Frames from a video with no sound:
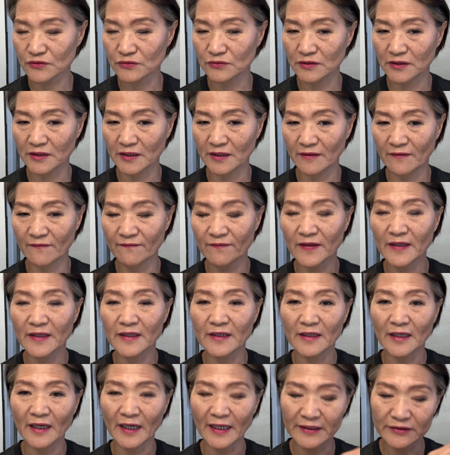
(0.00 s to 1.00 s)
to learn.
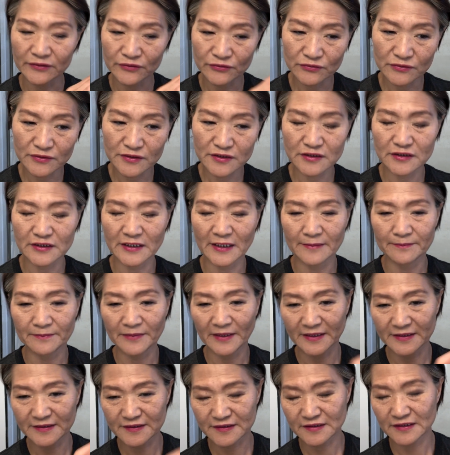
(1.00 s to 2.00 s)
I do step
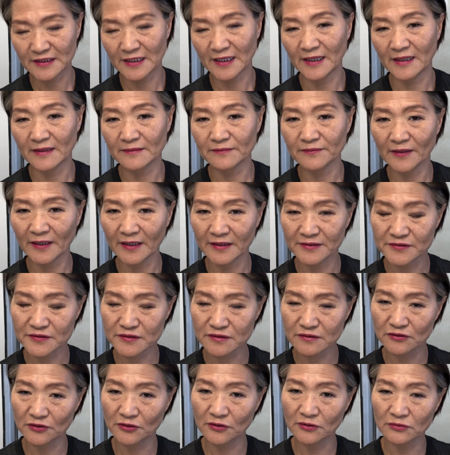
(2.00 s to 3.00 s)
by step and
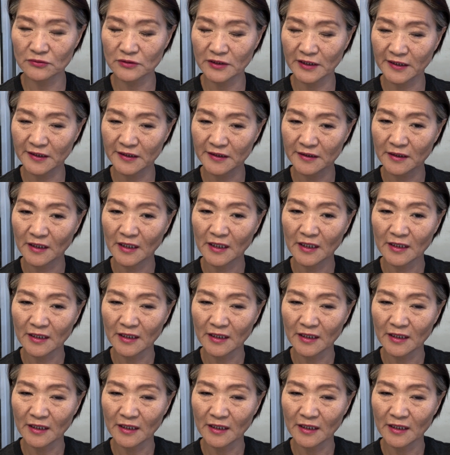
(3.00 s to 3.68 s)
slowly